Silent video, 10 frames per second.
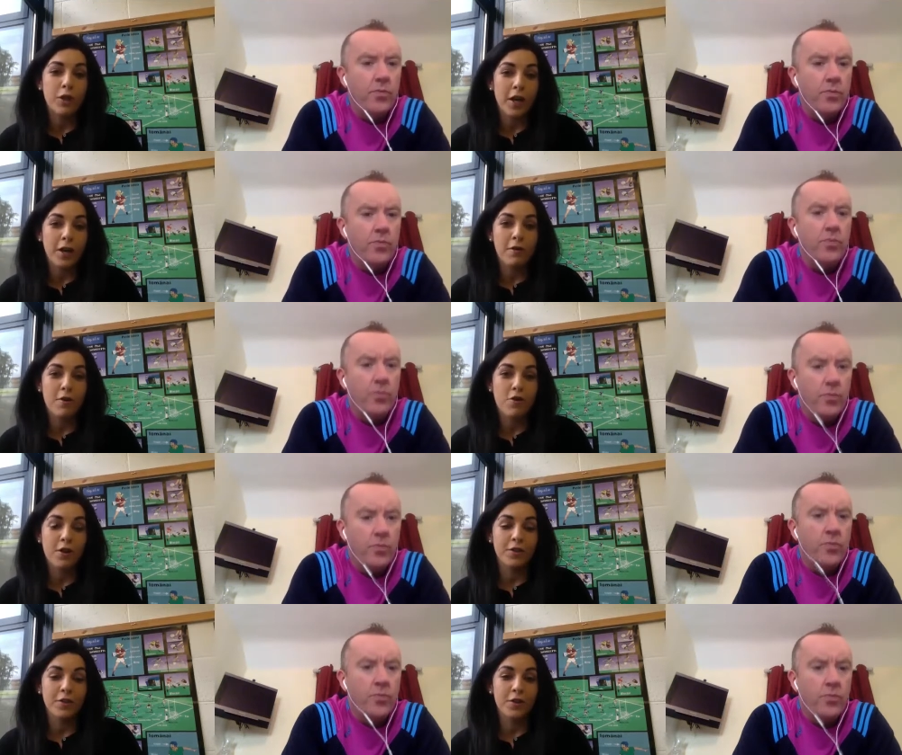Speaker 1: and Irish
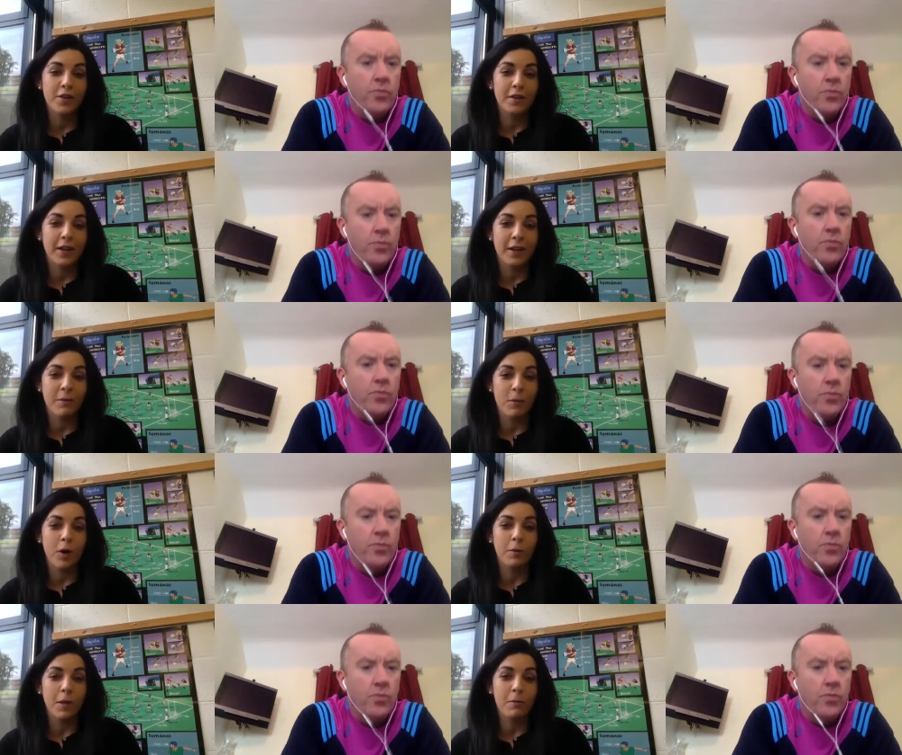into um,
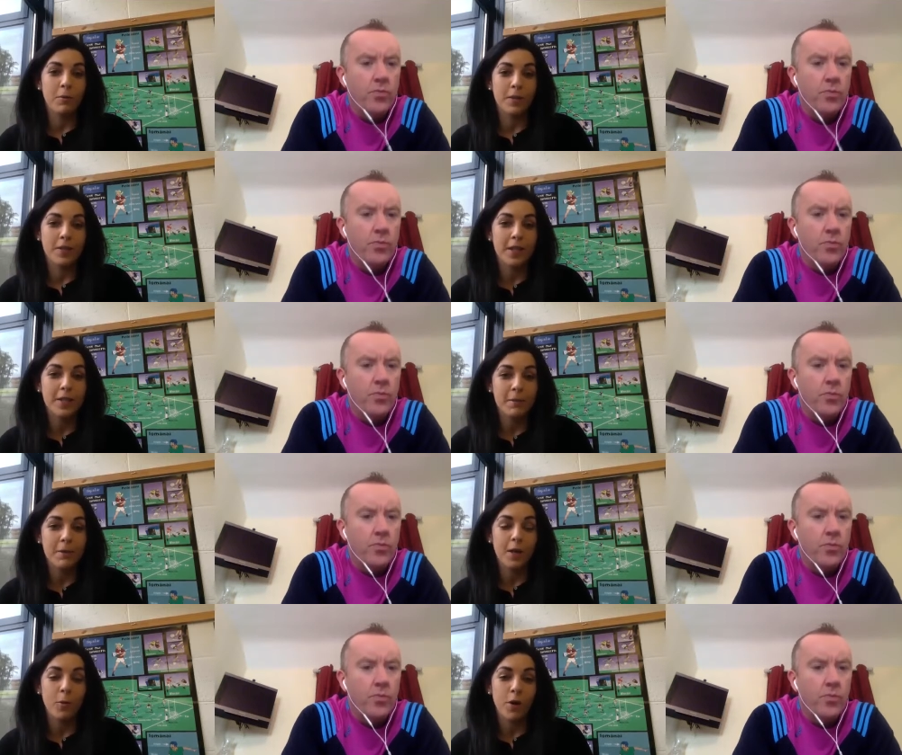what people would say seems
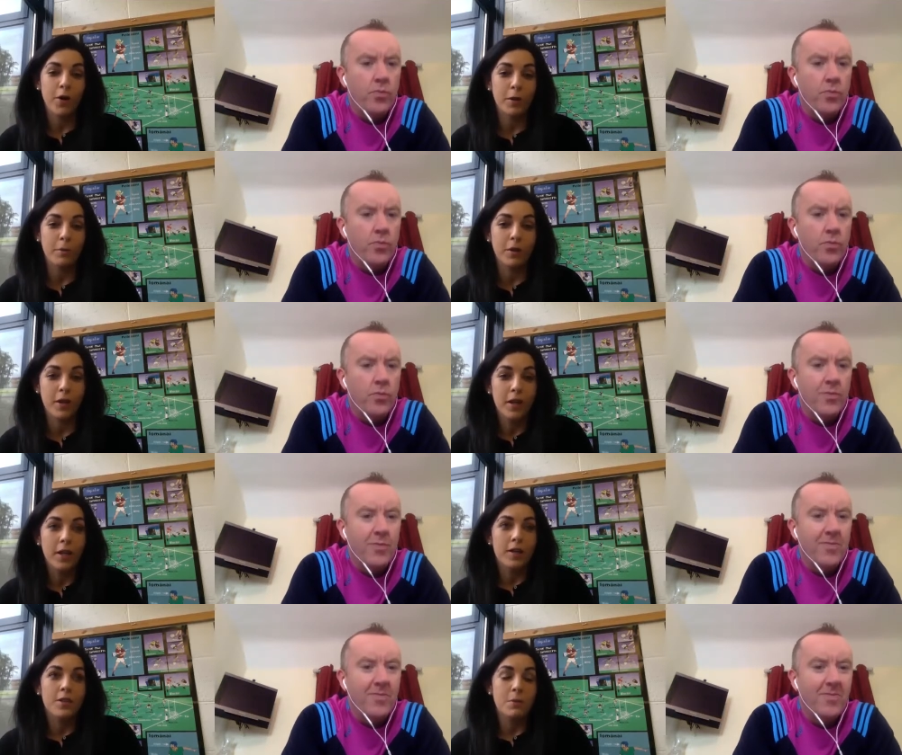like work, but
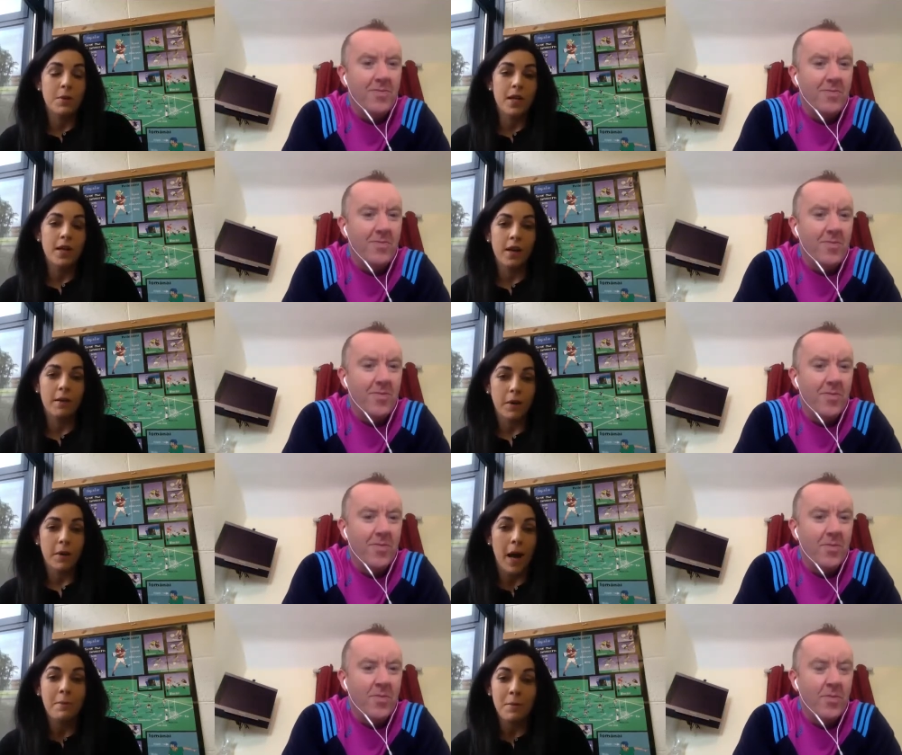to me, I, am
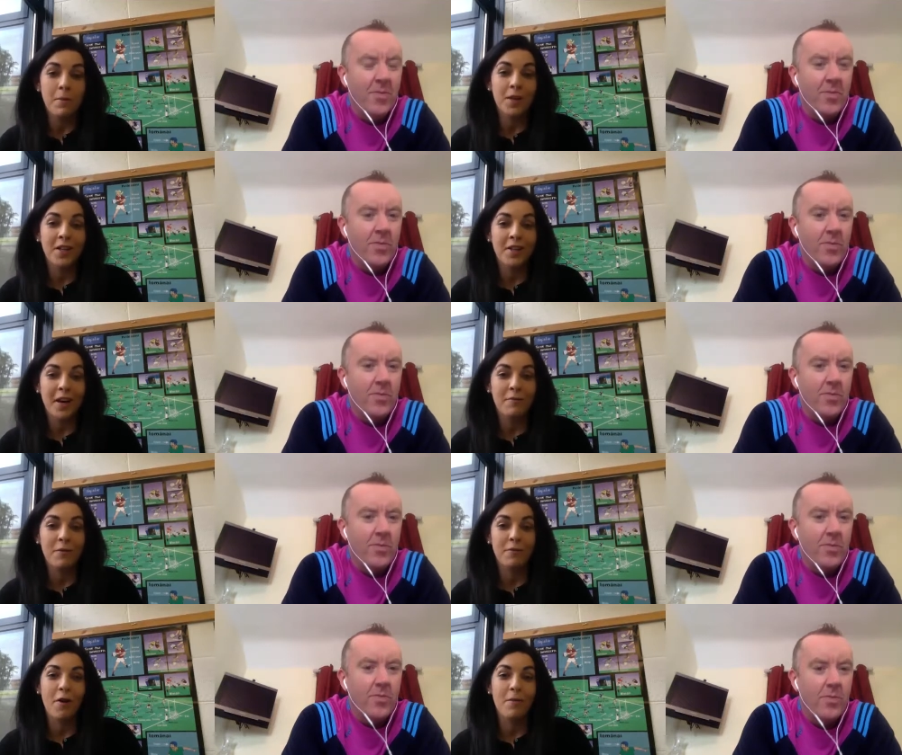happy putting in the effort
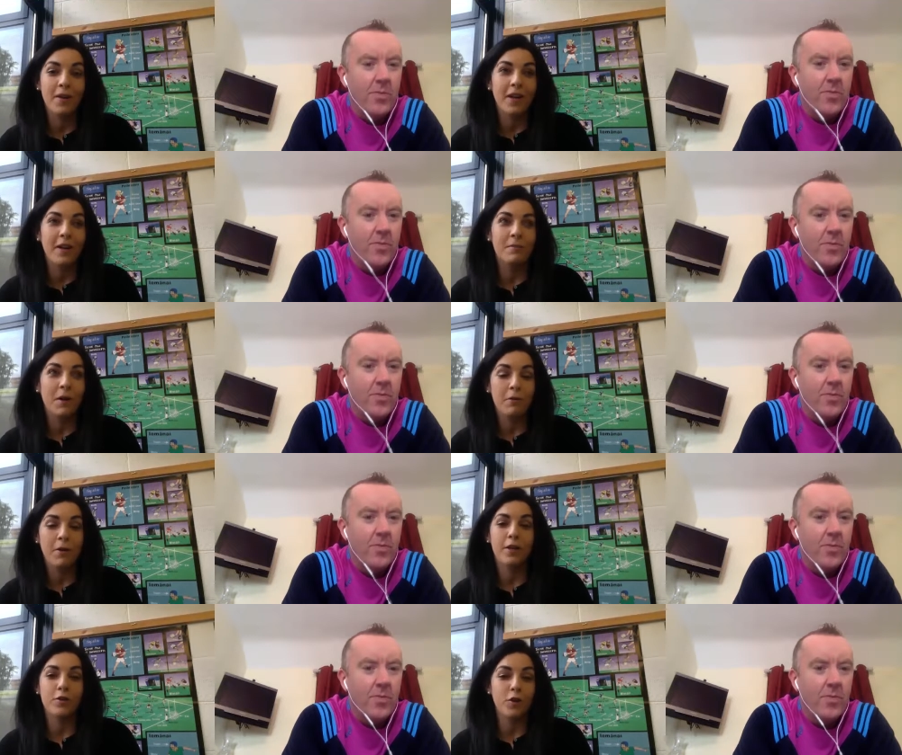from it. Um, I really
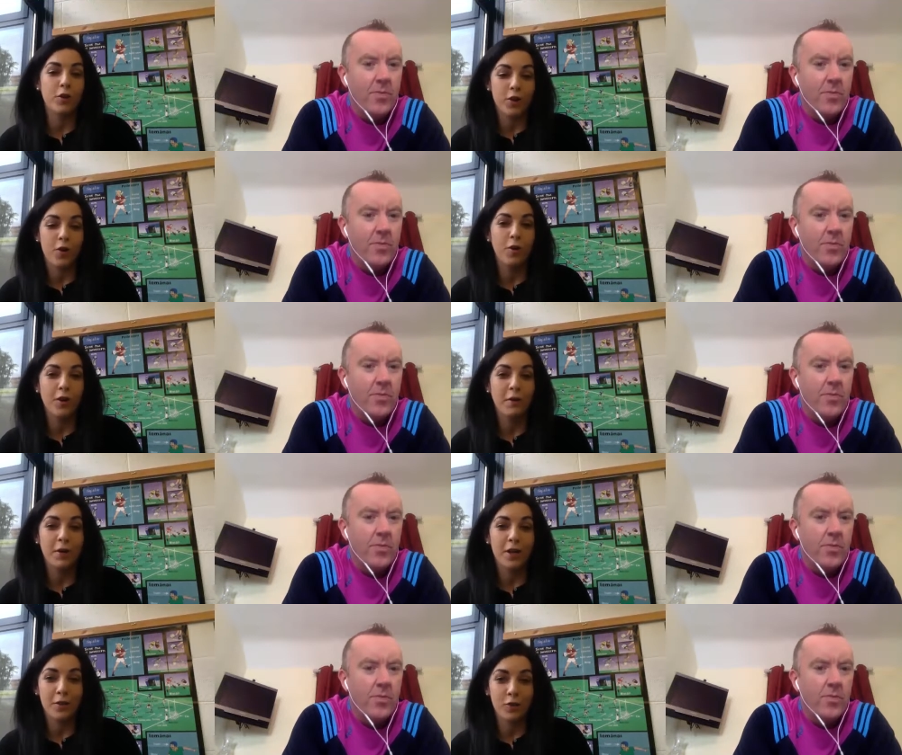enjoy talking. I
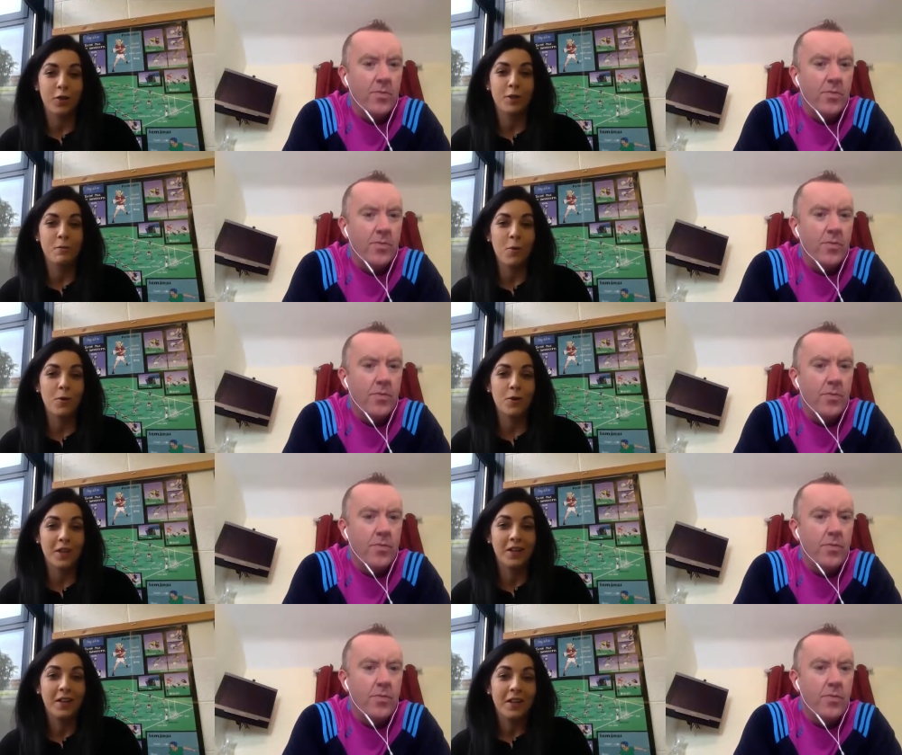really enjoy sport,
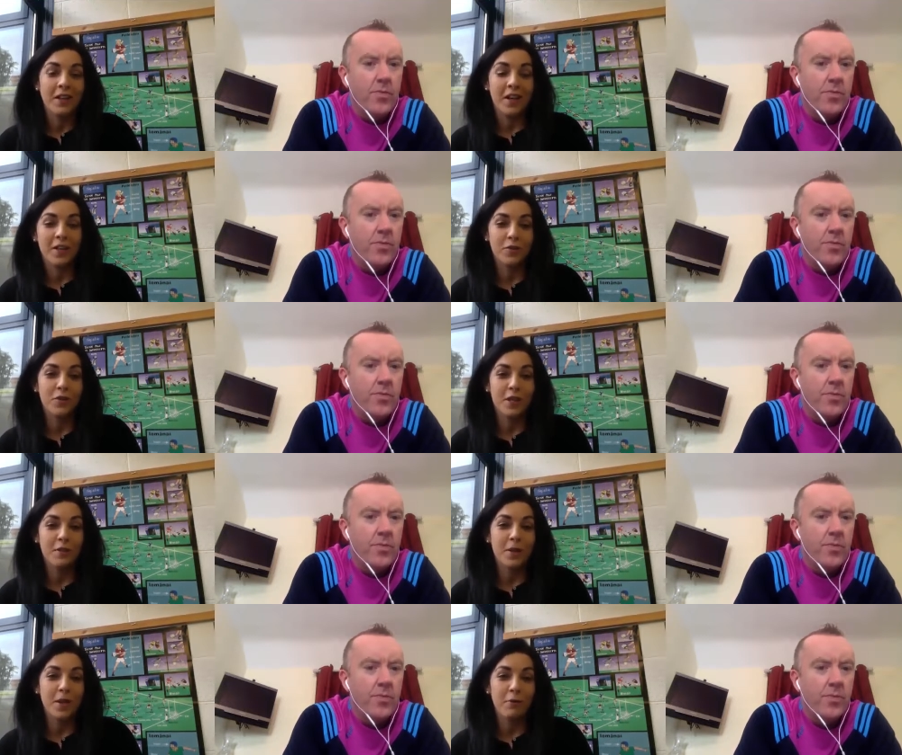and and it just gives me
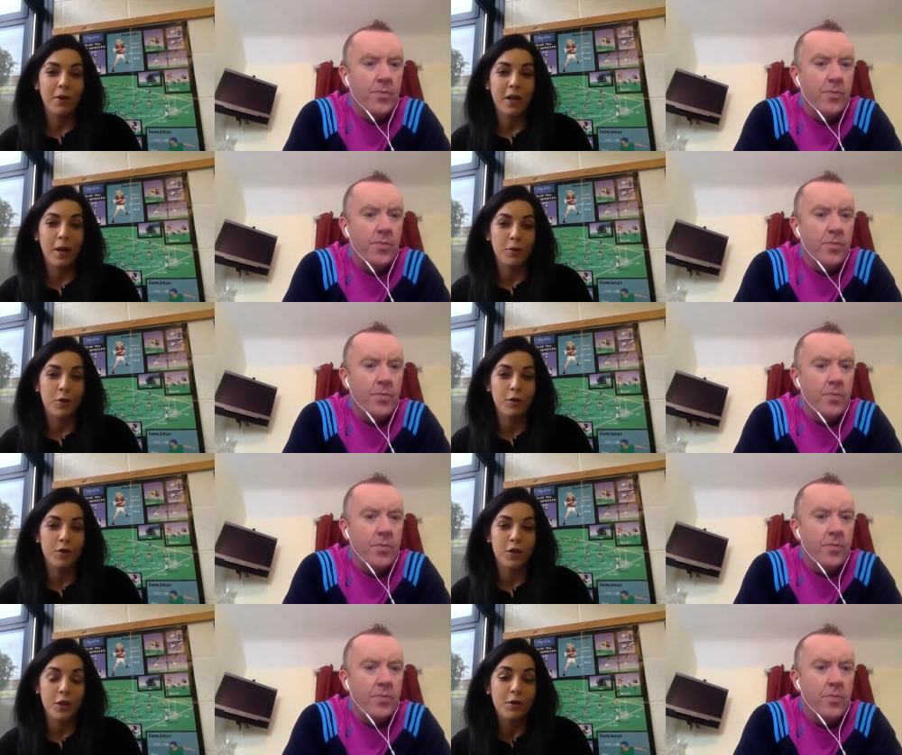that great opportunity
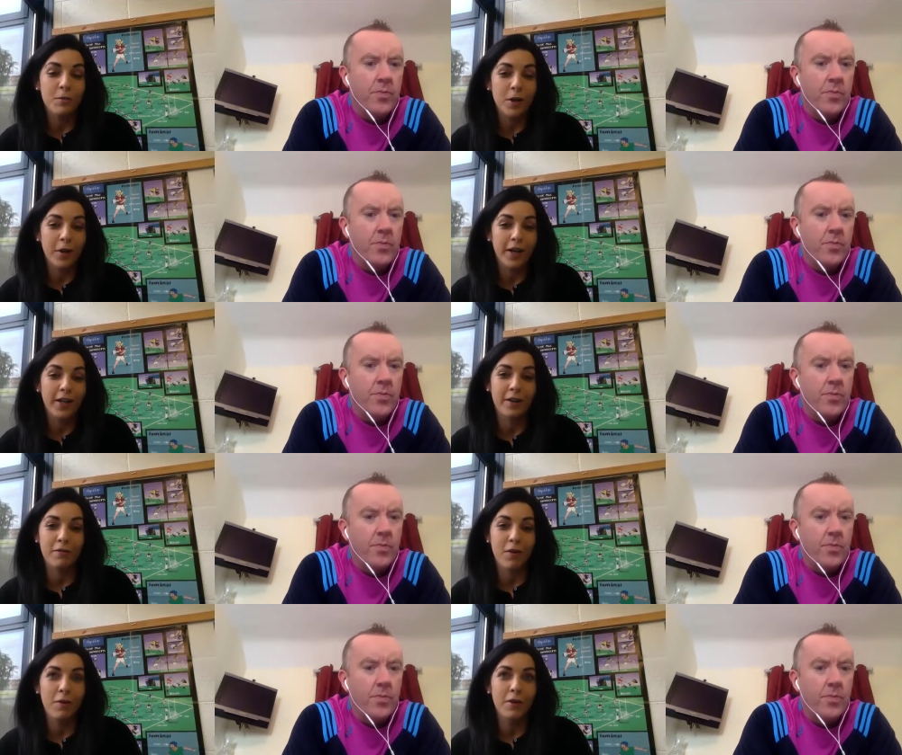to use my Gaelic
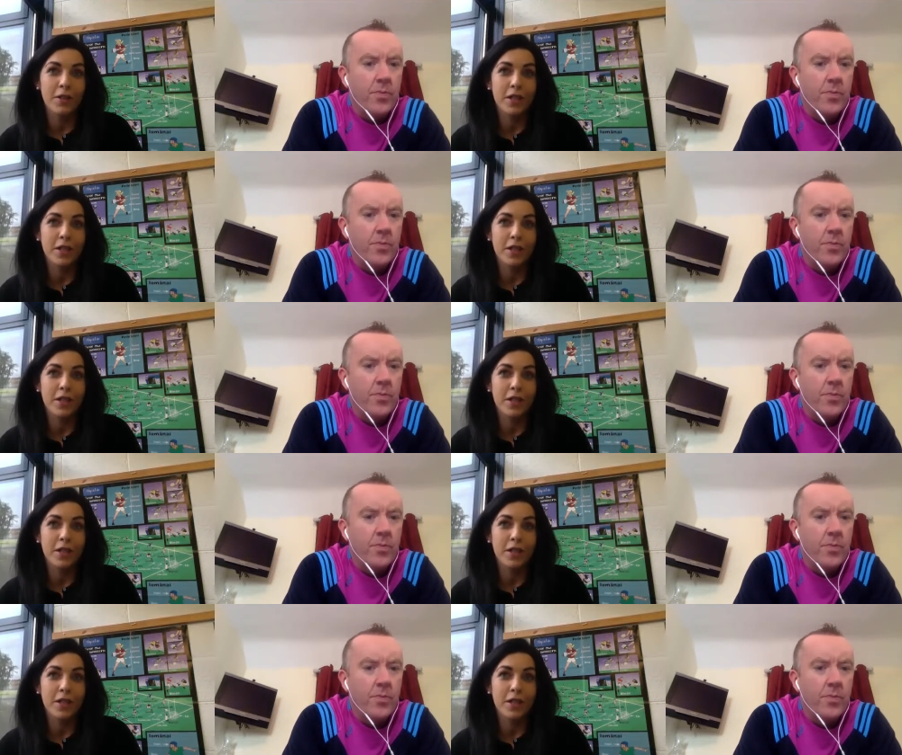for it.